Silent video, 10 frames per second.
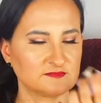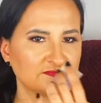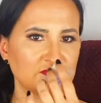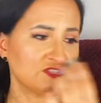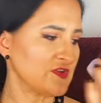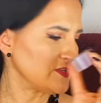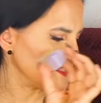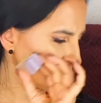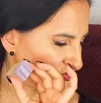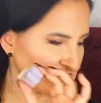It's very
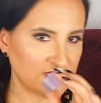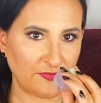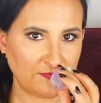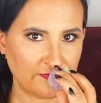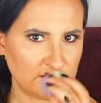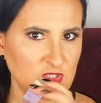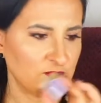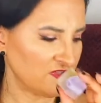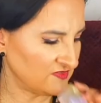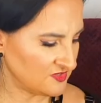citrusy, not
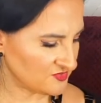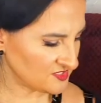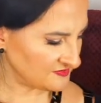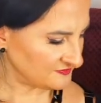my favorite.